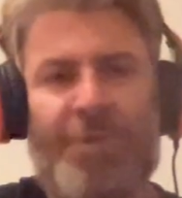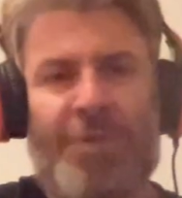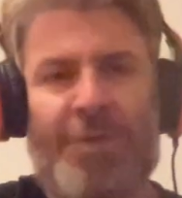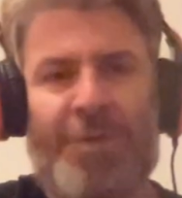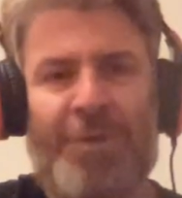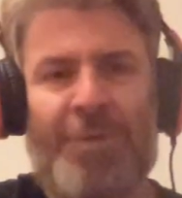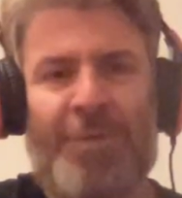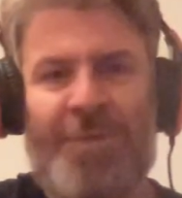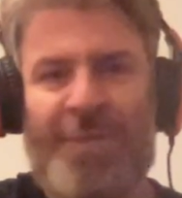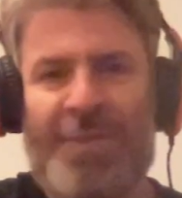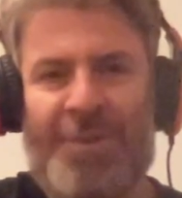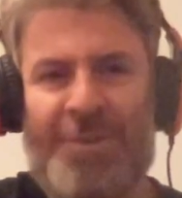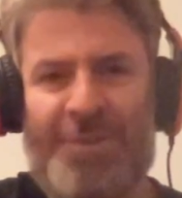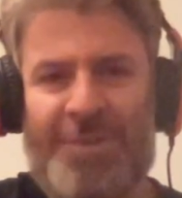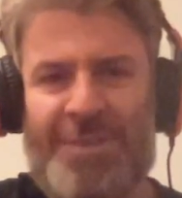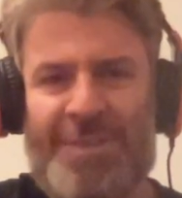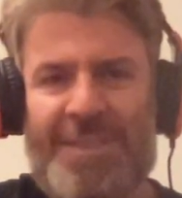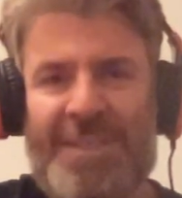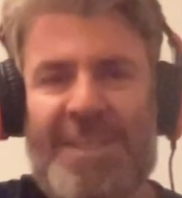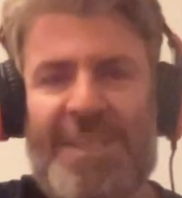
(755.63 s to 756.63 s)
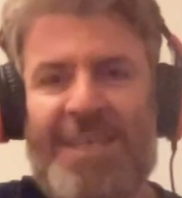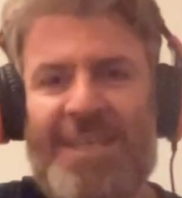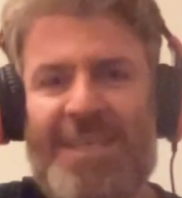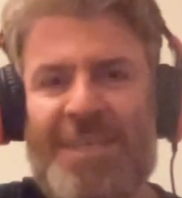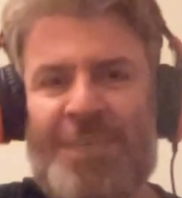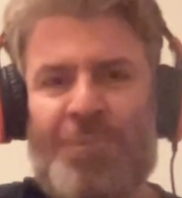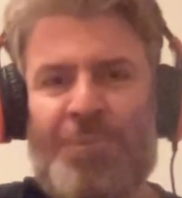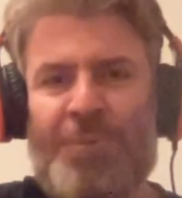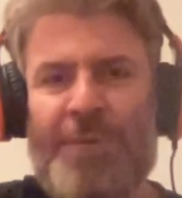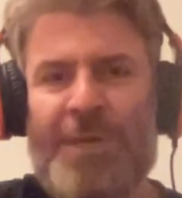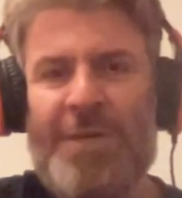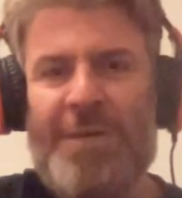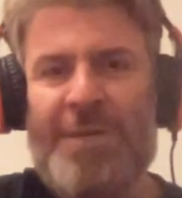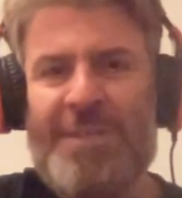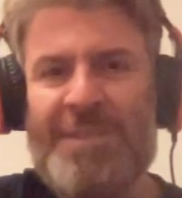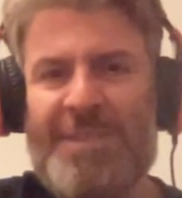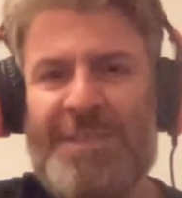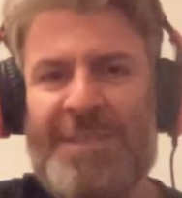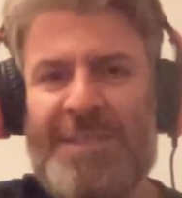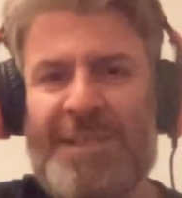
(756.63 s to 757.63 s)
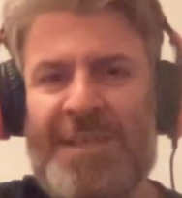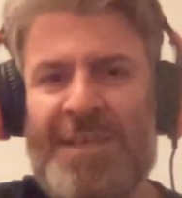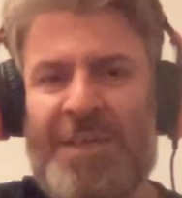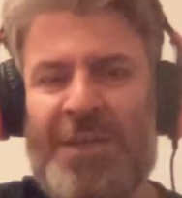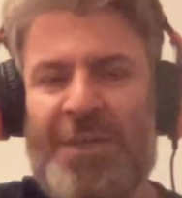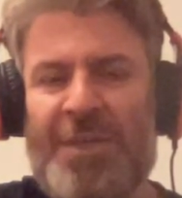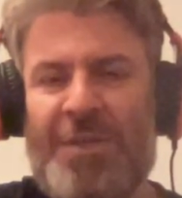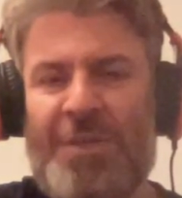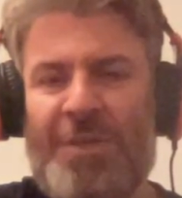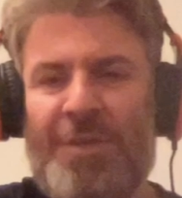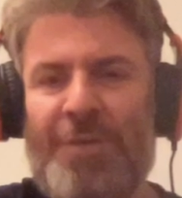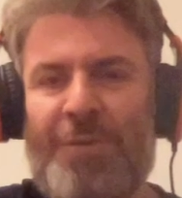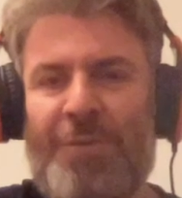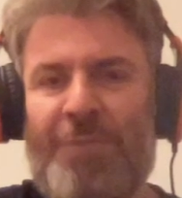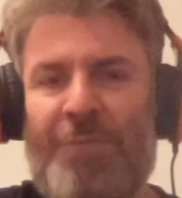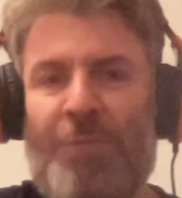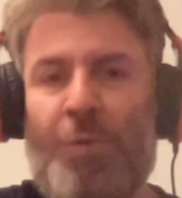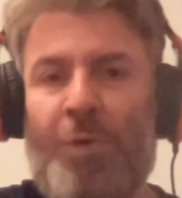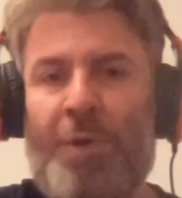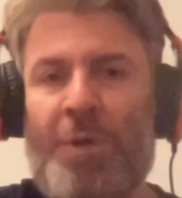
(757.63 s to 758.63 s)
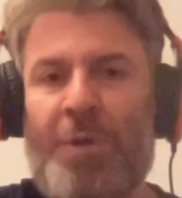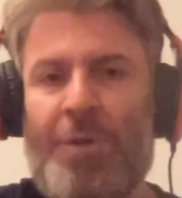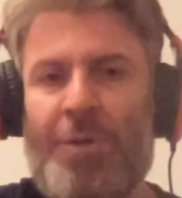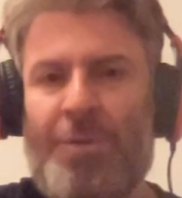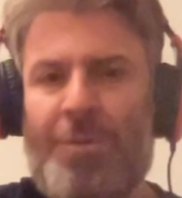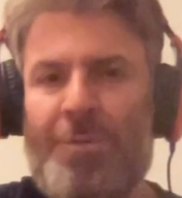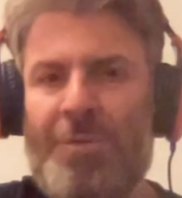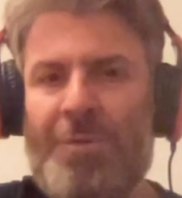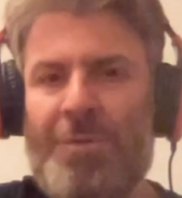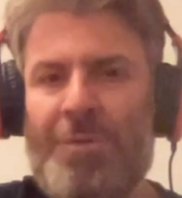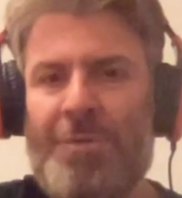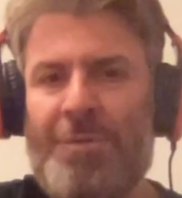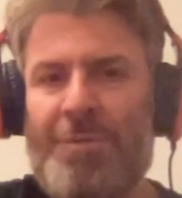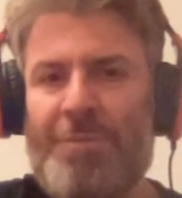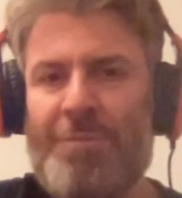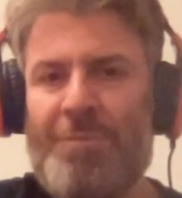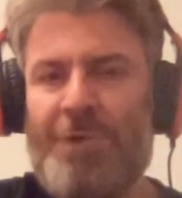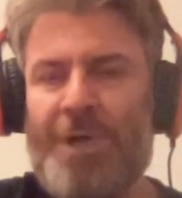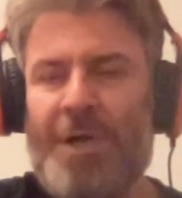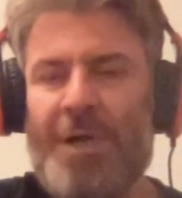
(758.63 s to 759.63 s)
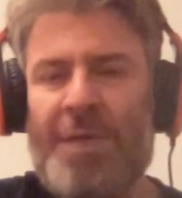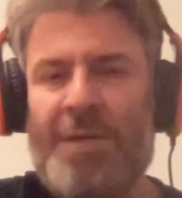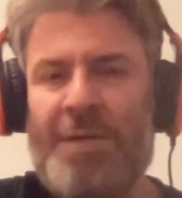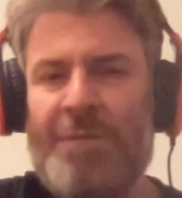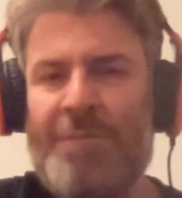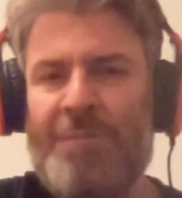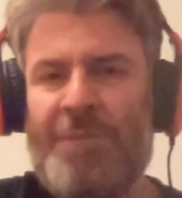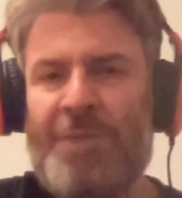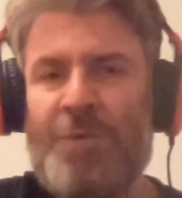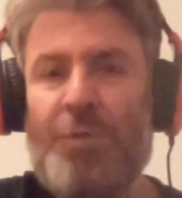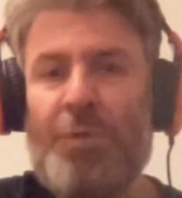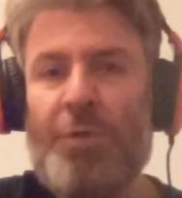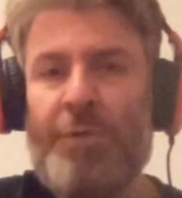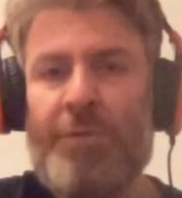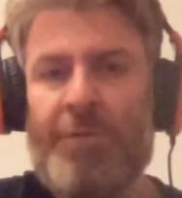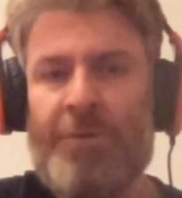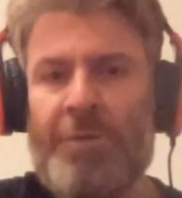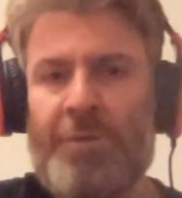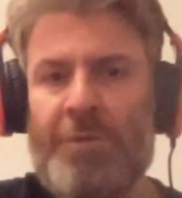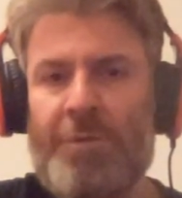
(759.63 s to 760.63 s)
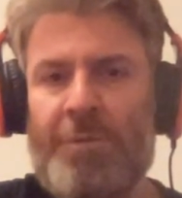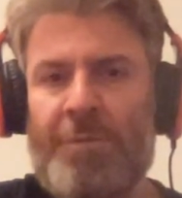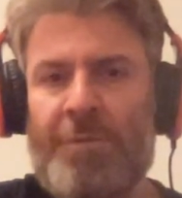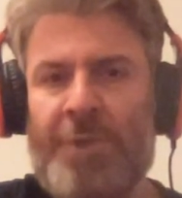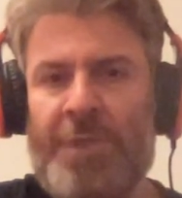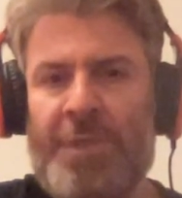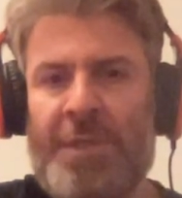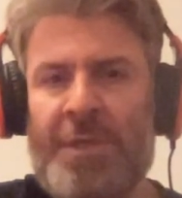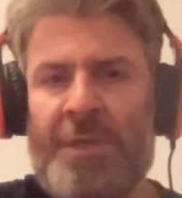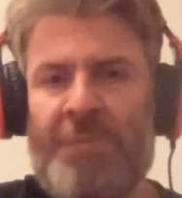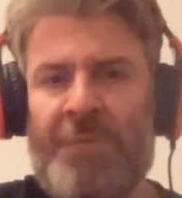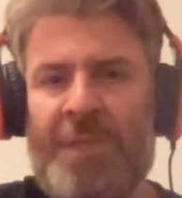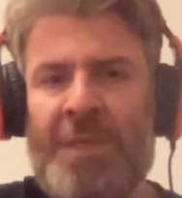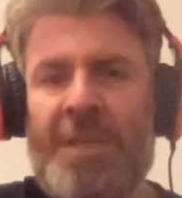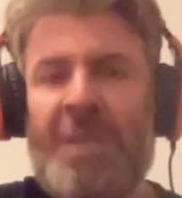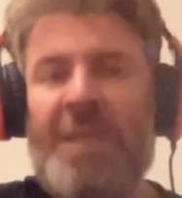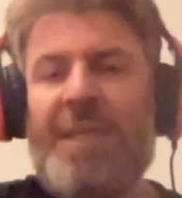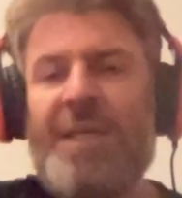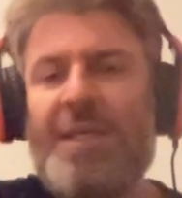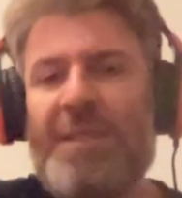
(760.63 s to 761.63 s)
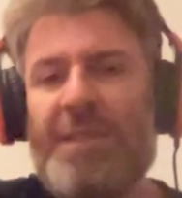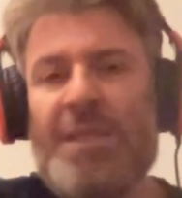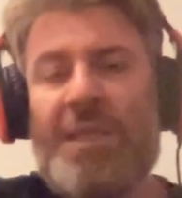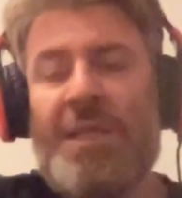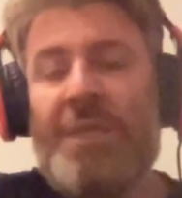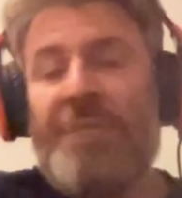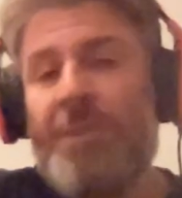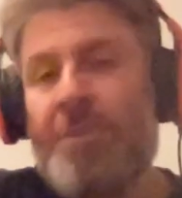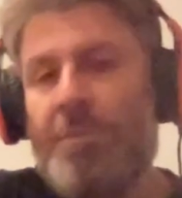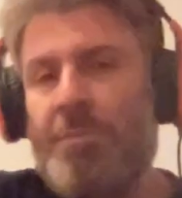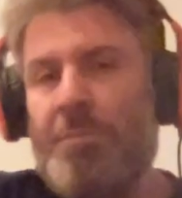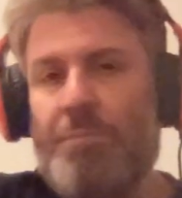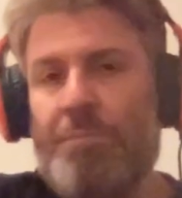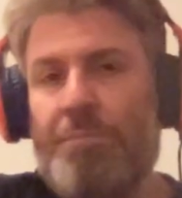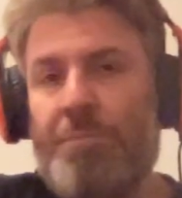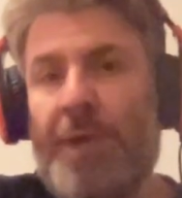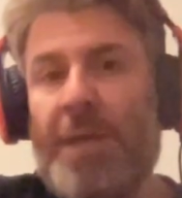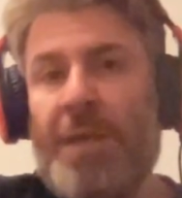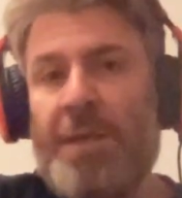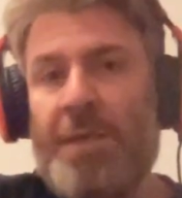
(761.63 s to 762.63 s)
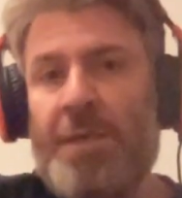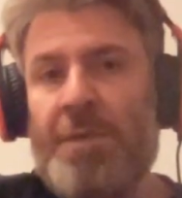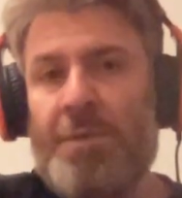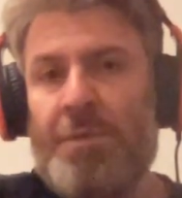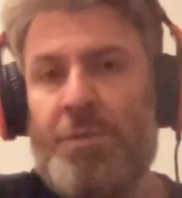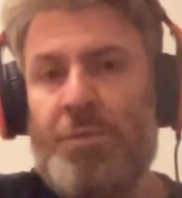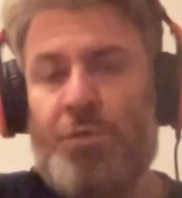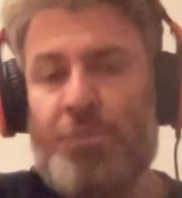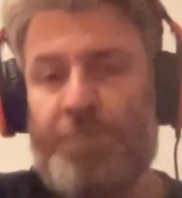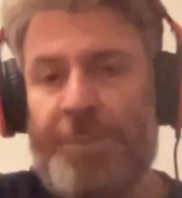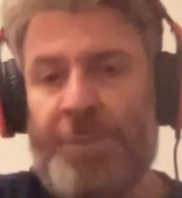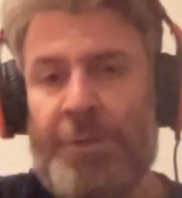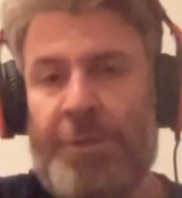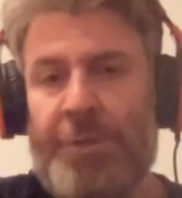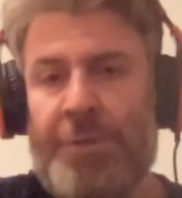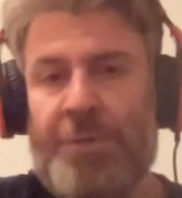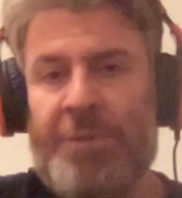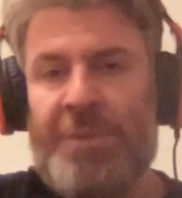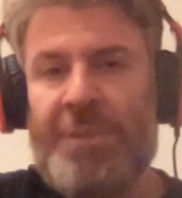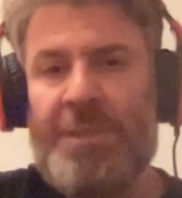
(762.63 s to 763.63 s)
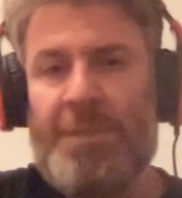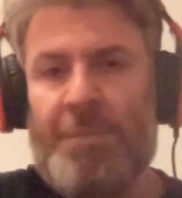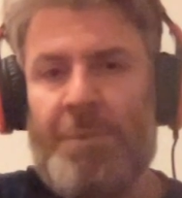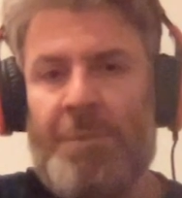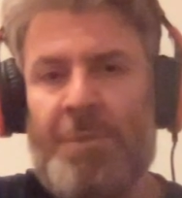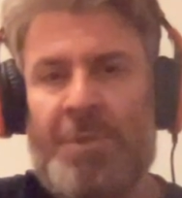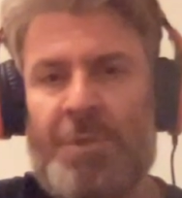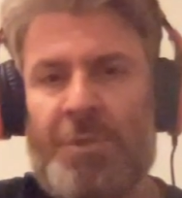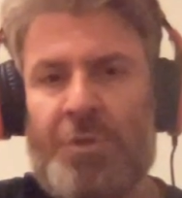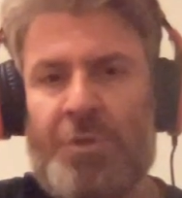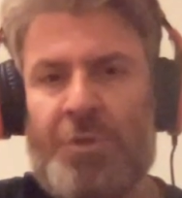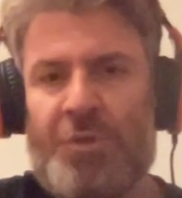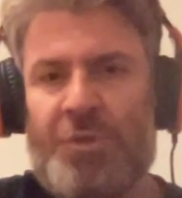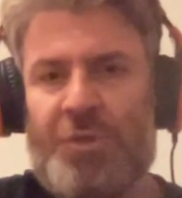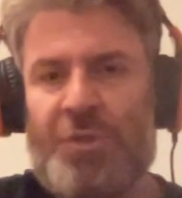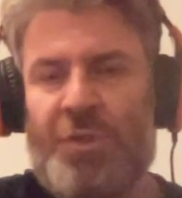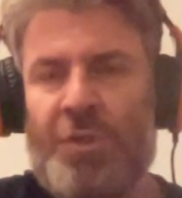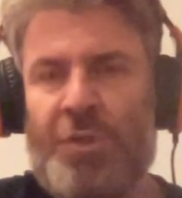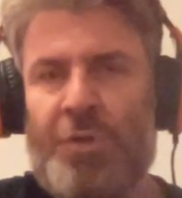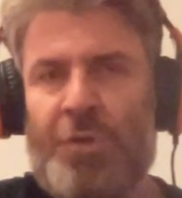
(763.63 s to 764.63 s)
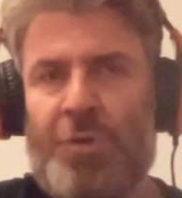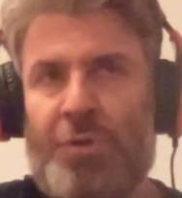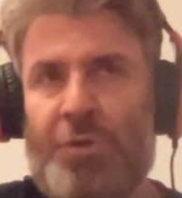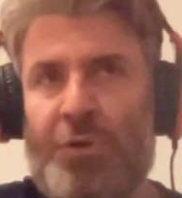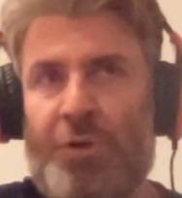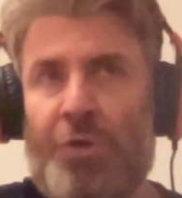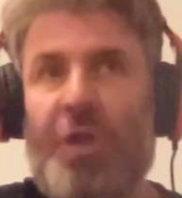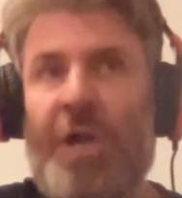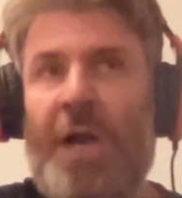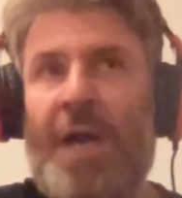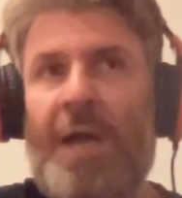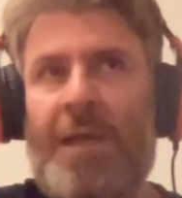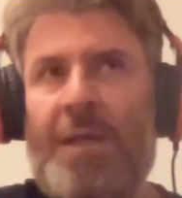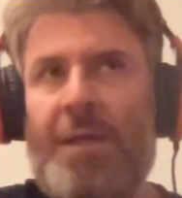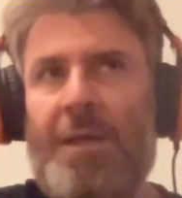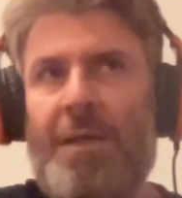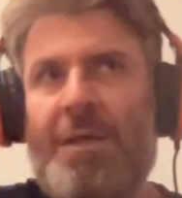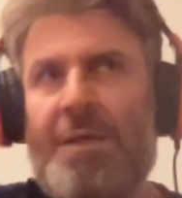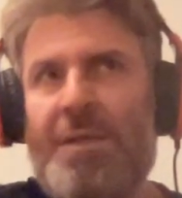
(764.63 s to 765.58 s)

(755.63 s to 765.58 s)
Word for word: You know, I mean, it's it's rare to see a you know four 0 uh, victory over over Getafe, even by a superior team. I mean, they're just they're they're not